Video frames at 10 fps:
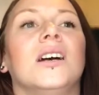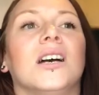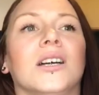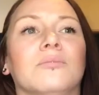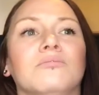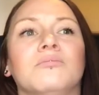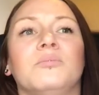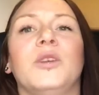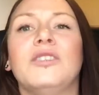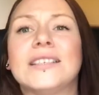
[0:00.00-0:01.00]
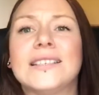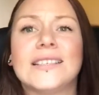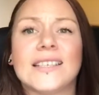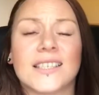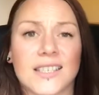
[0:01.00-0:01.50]
But if it's a
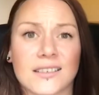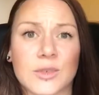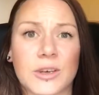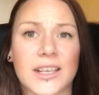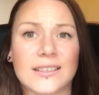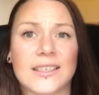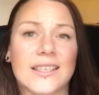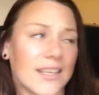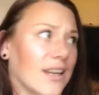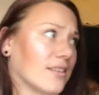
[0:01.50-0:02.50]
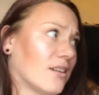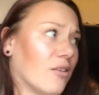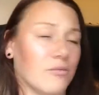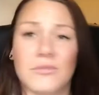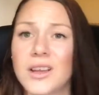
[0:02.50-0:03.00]
disease that doesn't spread easily, then yes,
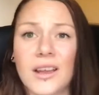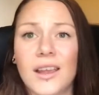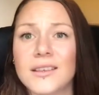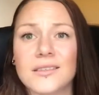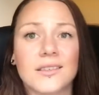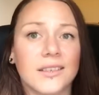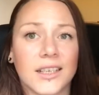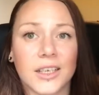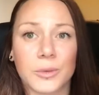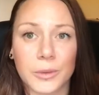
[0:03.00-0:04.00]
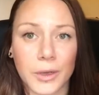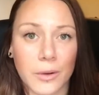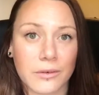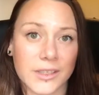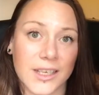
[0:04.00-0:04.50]
I'm instantly going to put them in
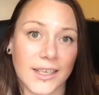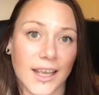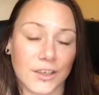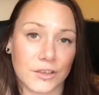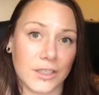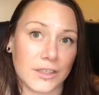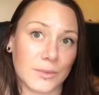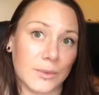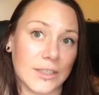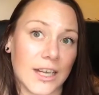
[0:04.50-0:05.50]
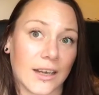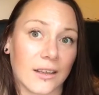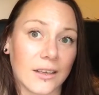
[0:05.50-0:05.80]
quarantine and treat a smaller tank.